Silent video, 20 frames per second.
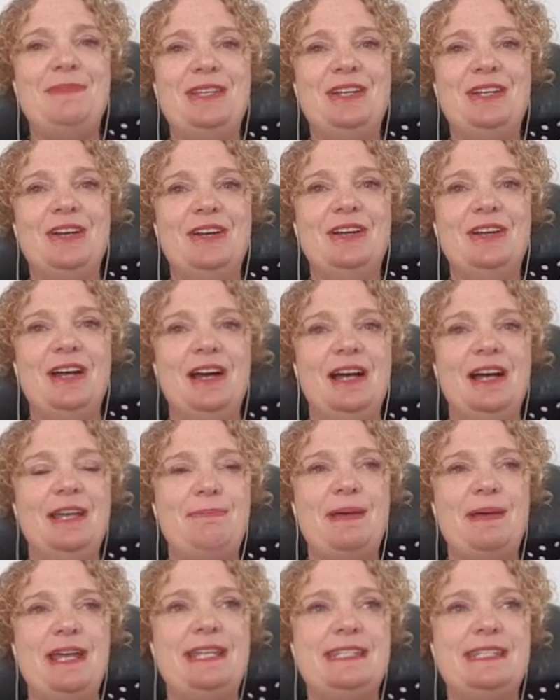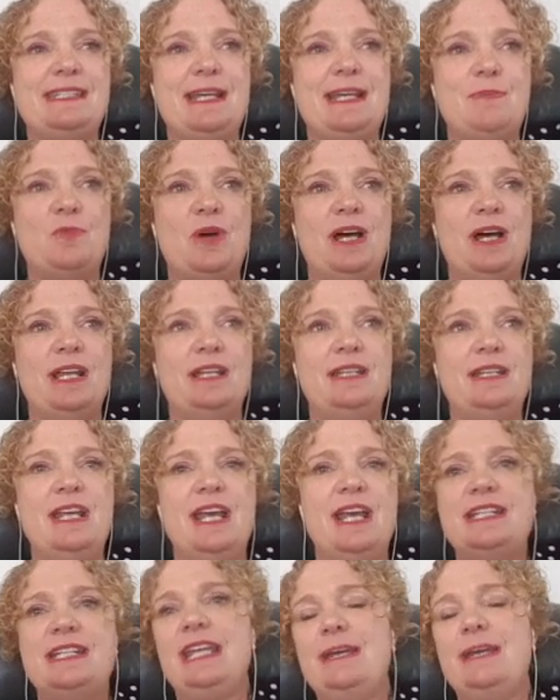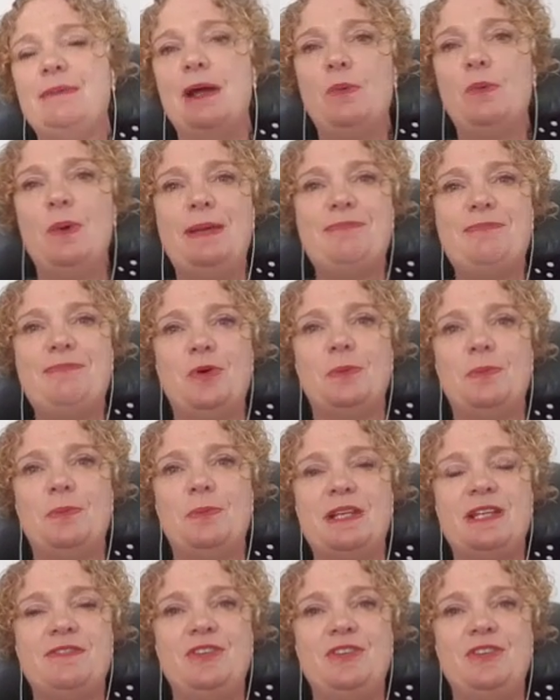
you know, I paid someone to get my web form and